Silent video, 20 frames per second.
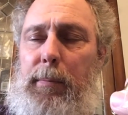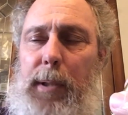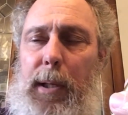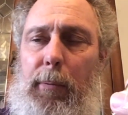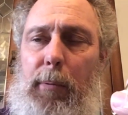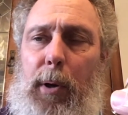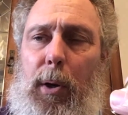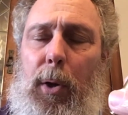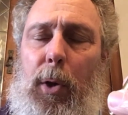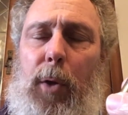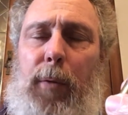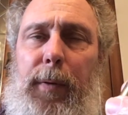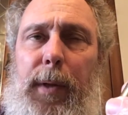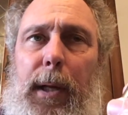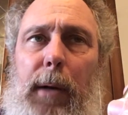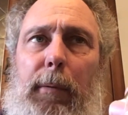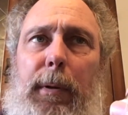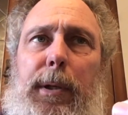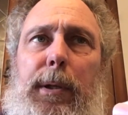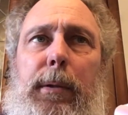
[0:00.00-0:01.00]
They were all over
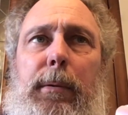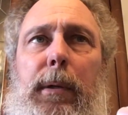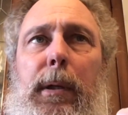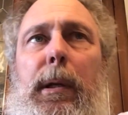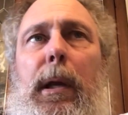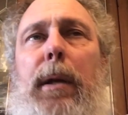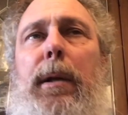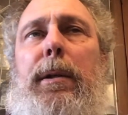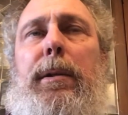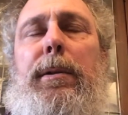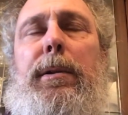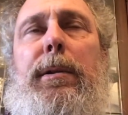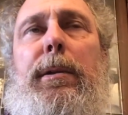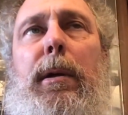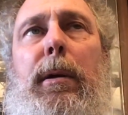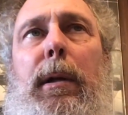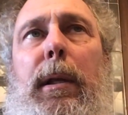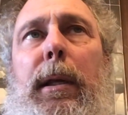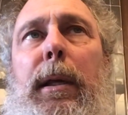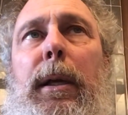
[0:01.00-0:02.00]
that region, not
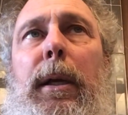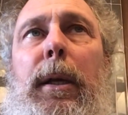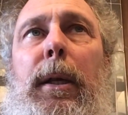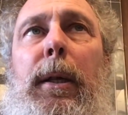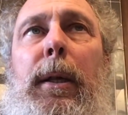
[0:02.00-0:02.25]
necessarily